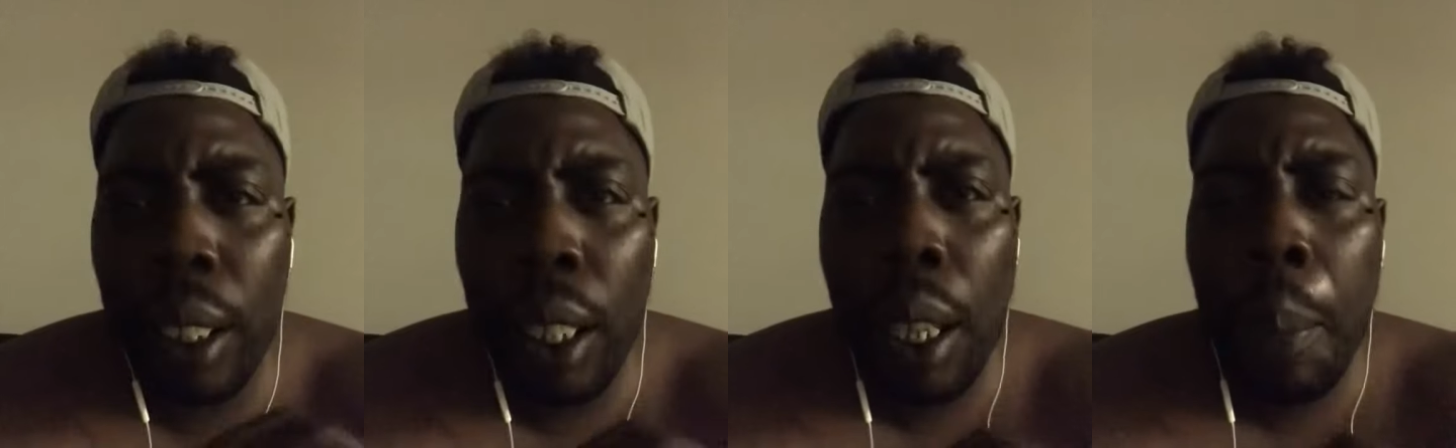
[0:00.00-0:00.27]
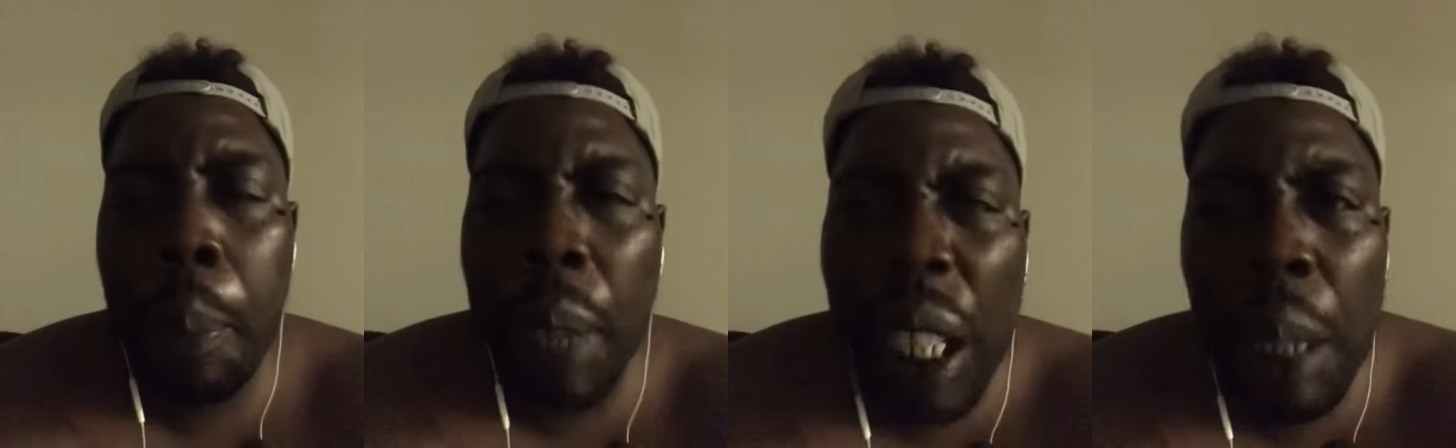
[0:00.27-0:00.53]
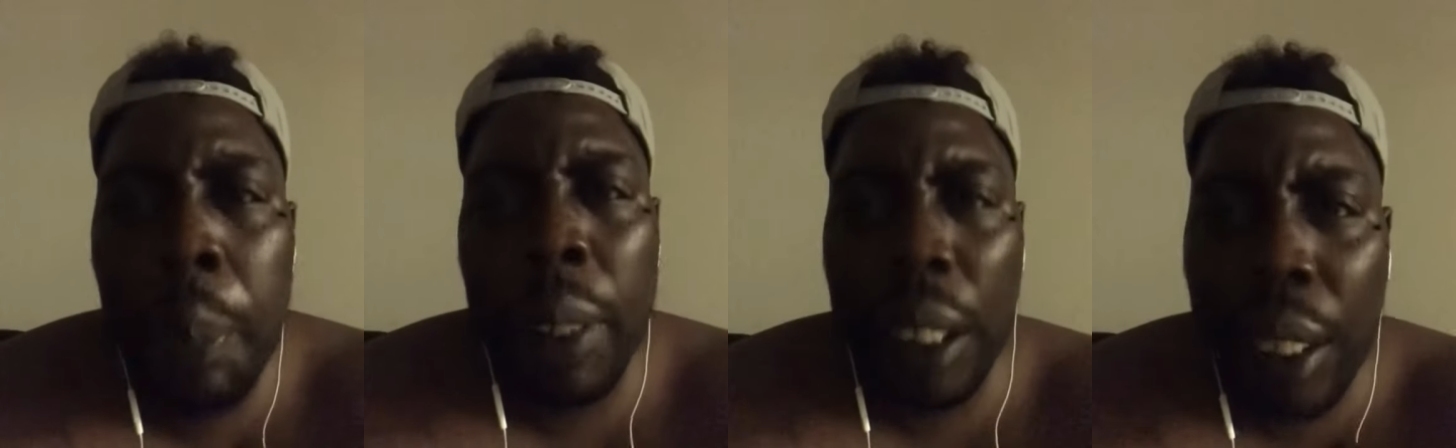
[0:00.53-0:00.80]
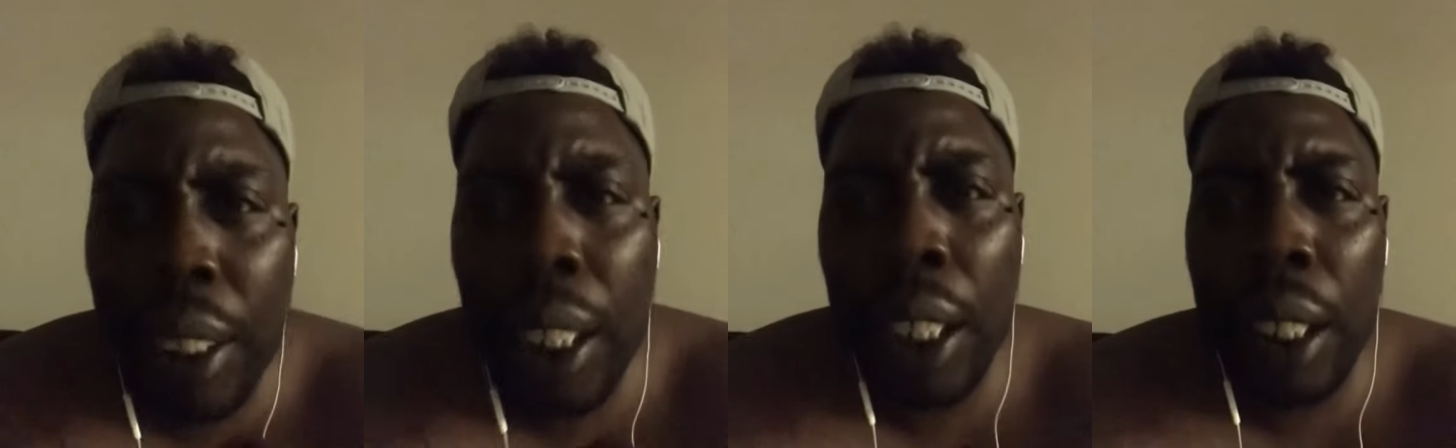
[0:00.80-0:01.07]

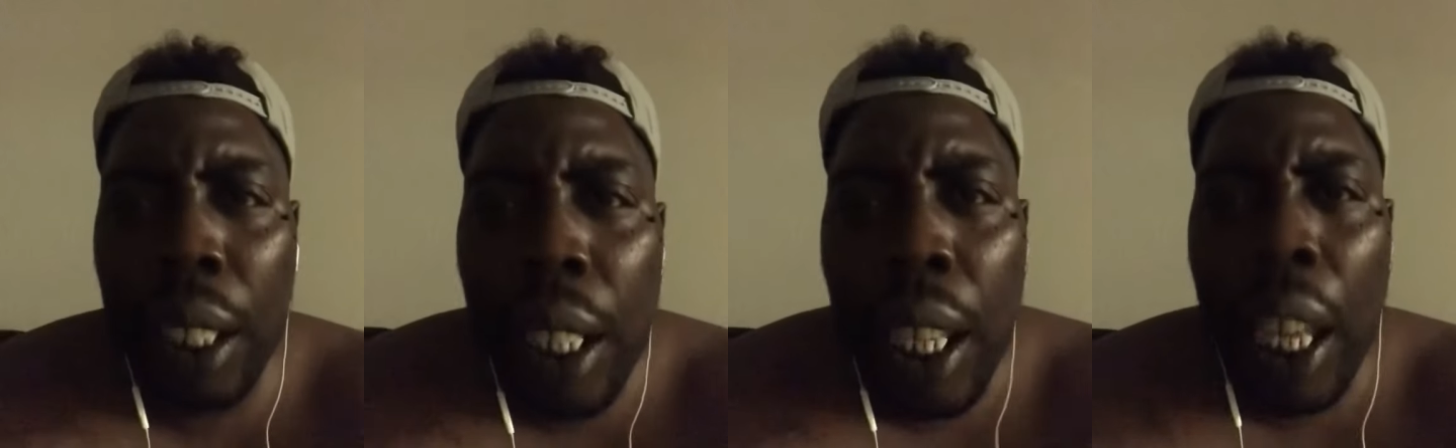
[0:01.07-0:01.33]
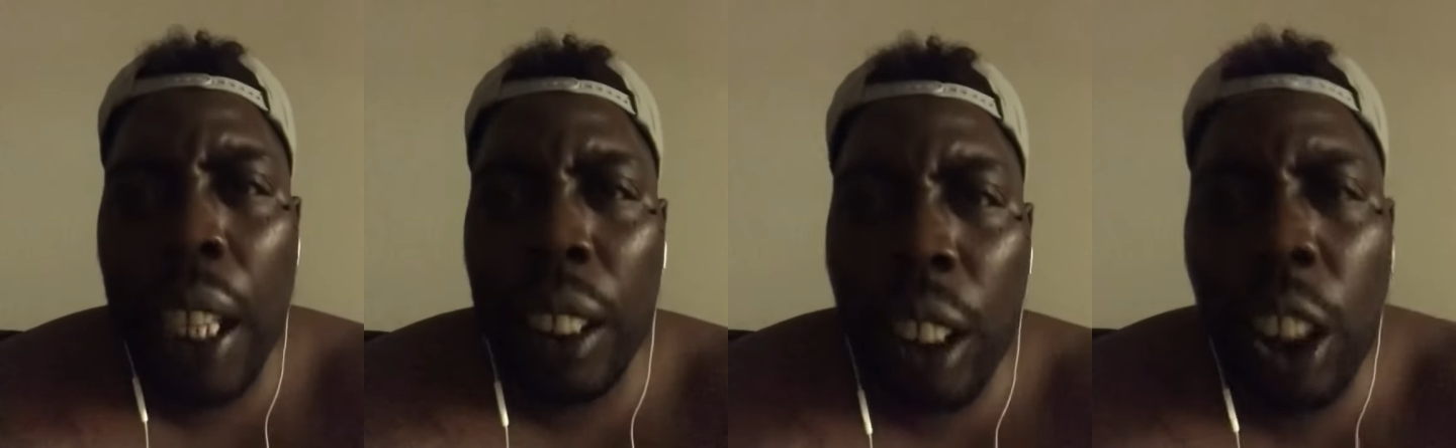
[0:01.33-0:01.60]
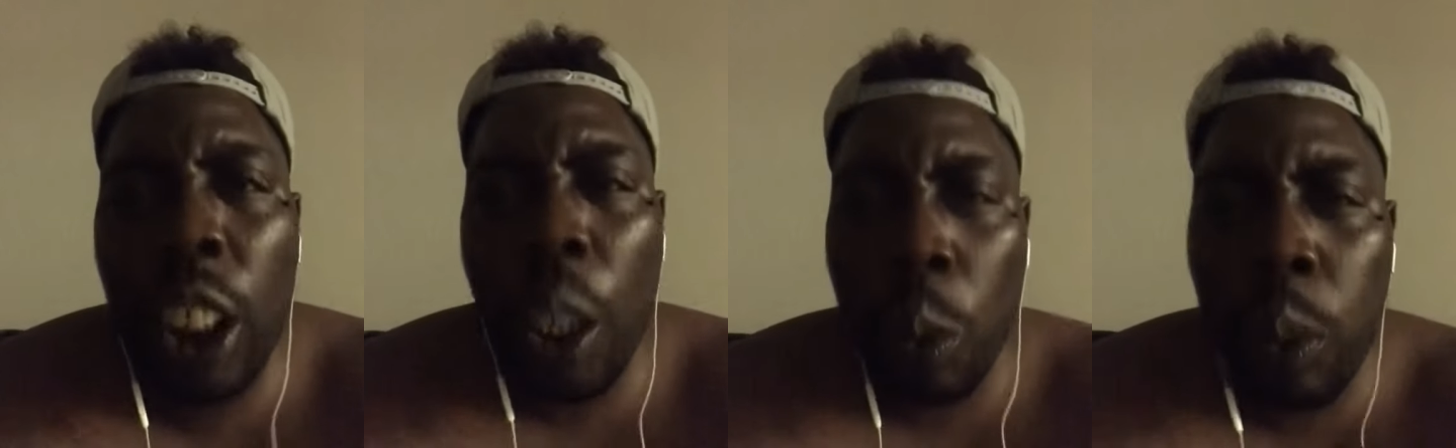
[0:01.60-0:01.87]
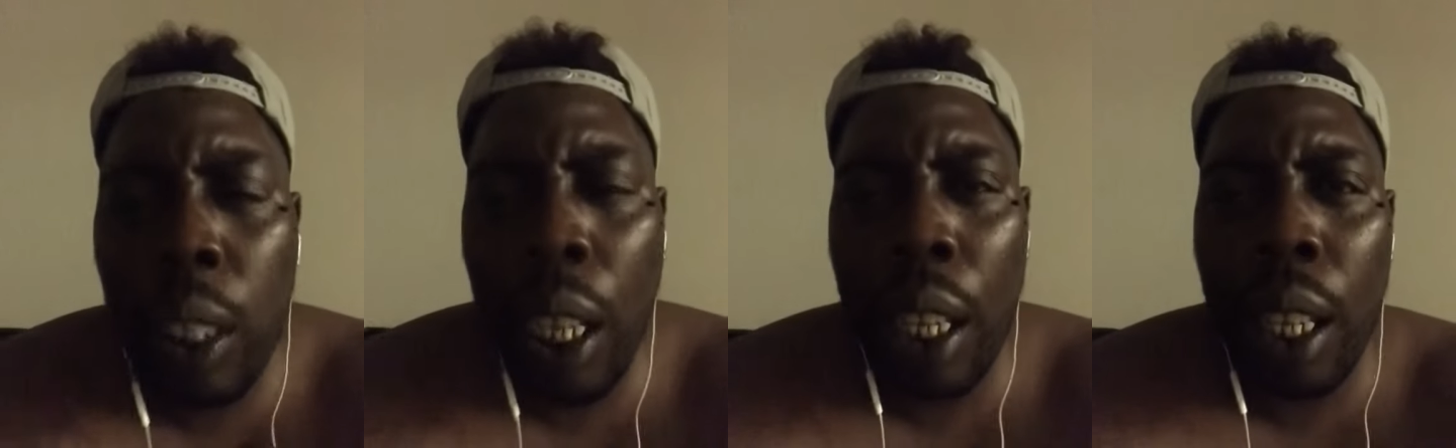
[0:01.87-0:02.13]
PBC and
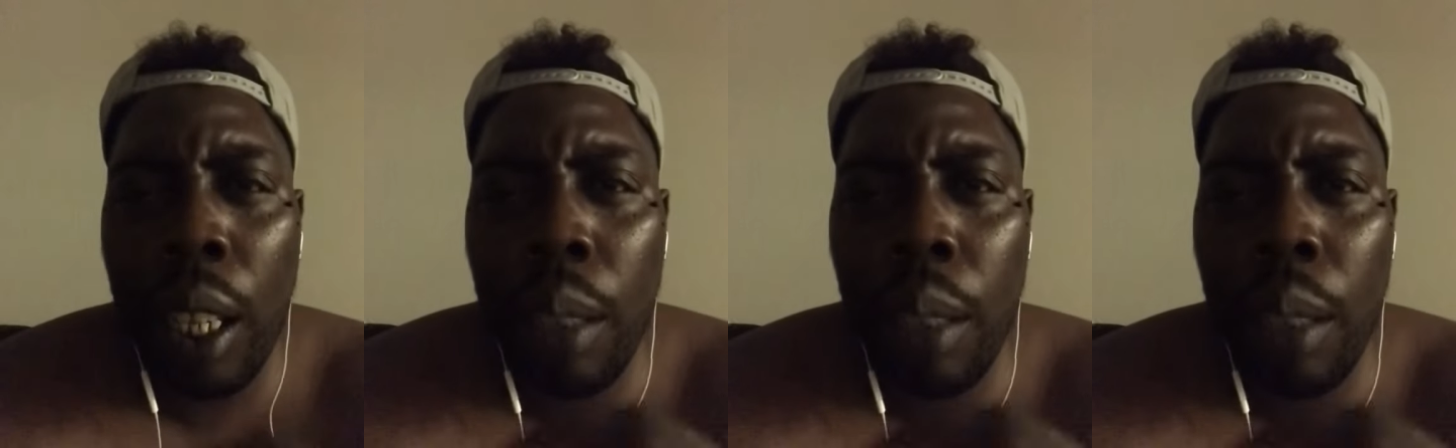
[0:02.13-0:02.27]
Showtime.